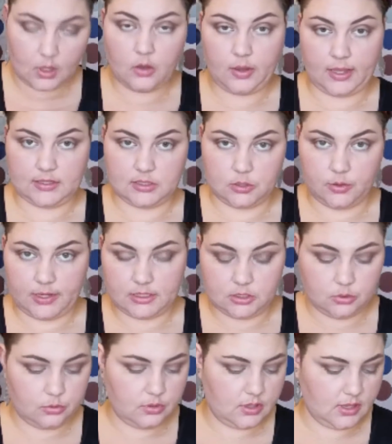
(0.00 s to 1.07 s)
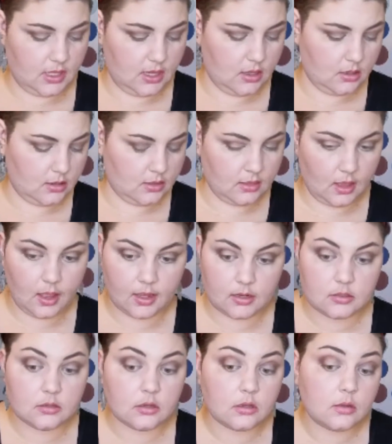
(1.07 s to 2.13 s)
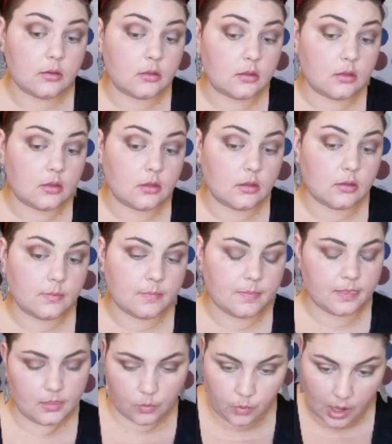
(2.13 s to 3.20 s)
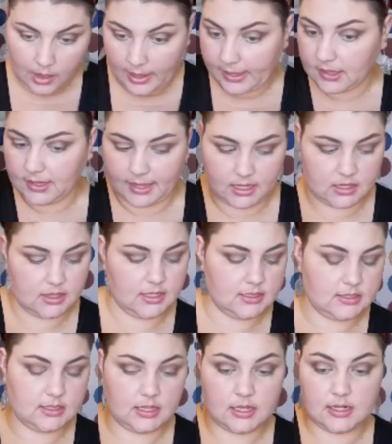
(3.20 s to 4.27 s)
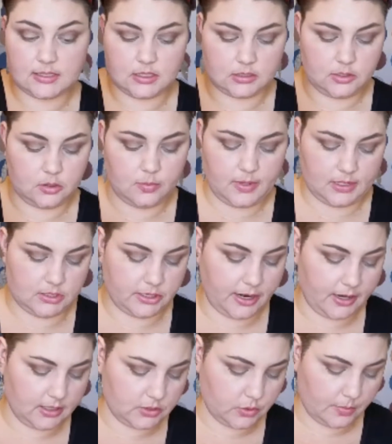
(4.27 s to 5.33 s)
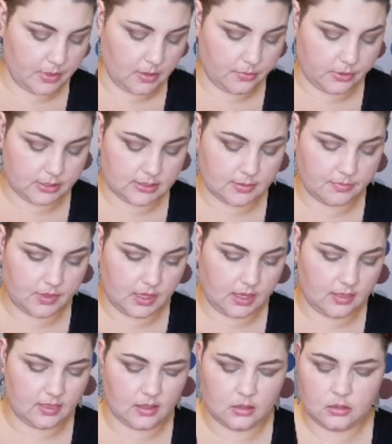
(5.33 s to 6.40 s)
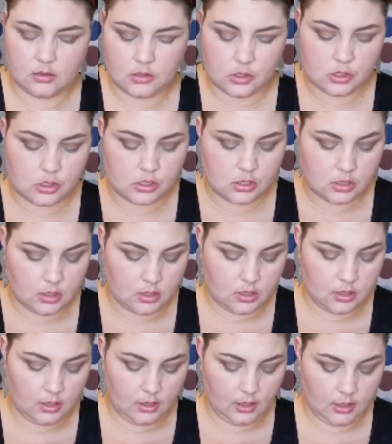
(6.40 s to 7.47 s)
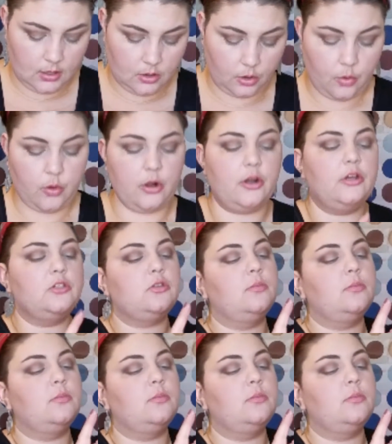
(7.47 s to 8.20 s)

Okay, so I do think that while I like this, it is a little bit dark, so I'm going to put something in the inner corner.